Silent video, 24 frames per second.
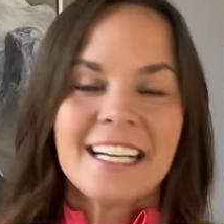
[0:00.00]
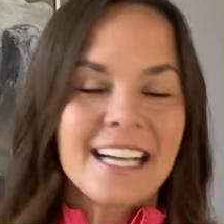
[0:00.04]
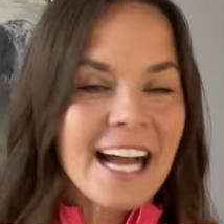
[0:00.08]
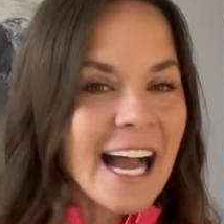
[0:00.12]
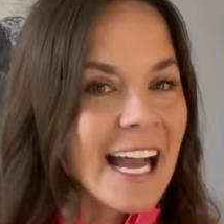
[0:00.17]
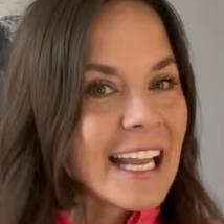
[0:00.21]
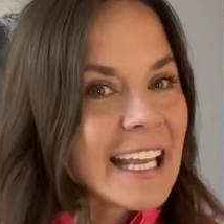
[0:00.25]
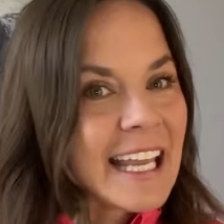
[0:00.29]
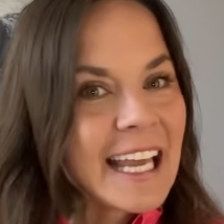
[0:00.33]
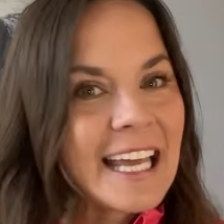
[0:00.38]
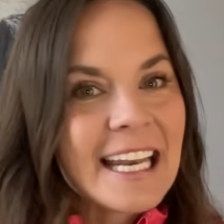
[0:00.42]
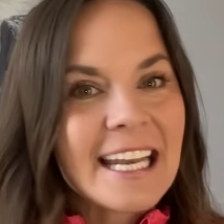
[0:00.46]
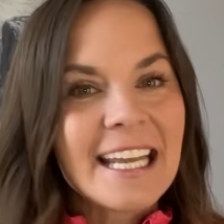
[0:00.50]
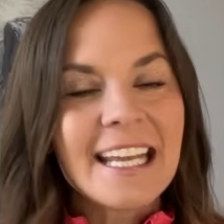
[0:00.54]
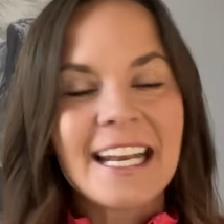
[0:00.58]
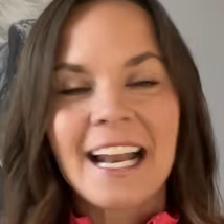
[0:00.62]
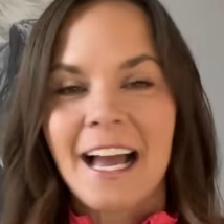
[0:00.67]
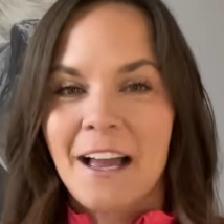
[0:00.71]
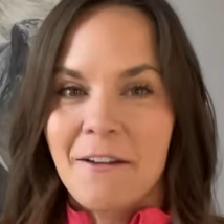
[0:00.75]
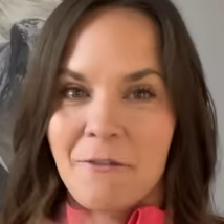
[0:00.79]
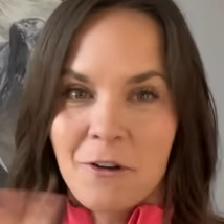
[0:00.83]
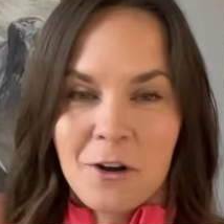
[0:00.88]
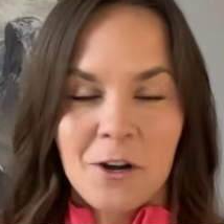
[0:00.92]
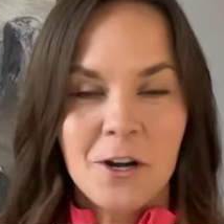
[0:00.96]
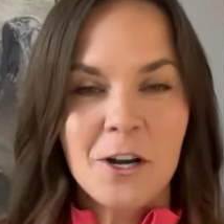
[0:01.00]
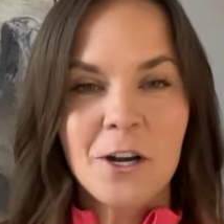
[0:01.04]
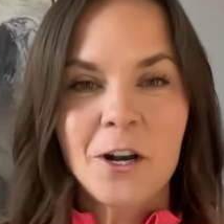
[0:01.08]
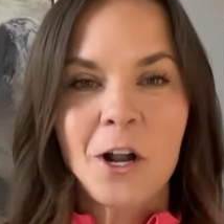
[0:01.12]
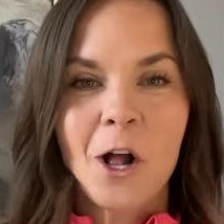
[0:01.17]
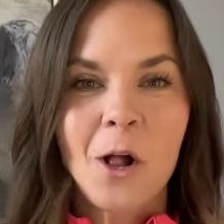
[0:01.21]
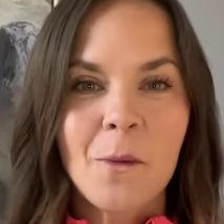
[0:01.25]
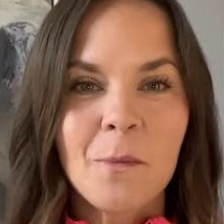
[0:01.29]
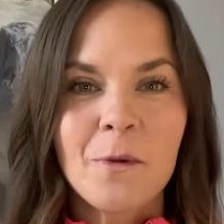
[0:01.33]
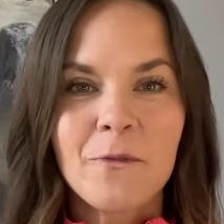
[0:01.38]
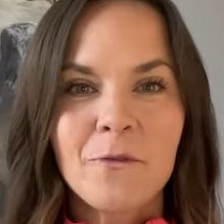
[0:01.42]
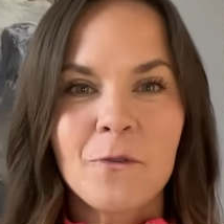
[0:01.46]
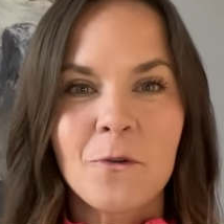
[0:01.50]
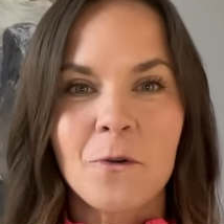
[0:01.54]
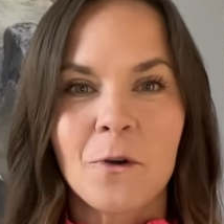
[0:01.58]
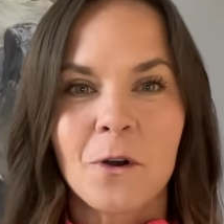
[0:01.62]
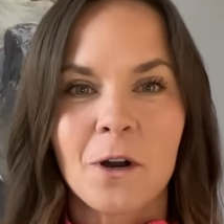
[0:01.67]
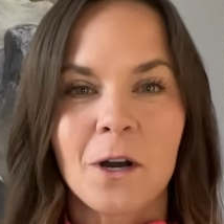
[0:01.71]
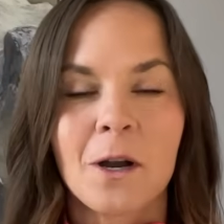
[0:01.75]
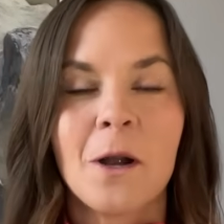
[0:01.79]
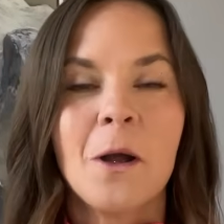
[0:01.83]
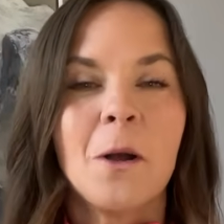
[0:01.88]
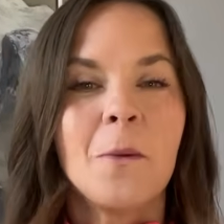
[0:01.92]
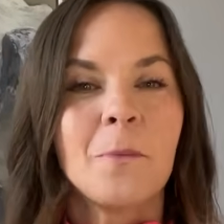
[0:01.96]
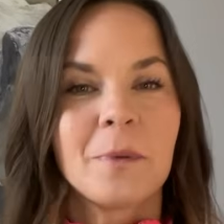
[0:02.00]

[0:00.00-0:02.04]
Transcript: I get it. I've heard it all before.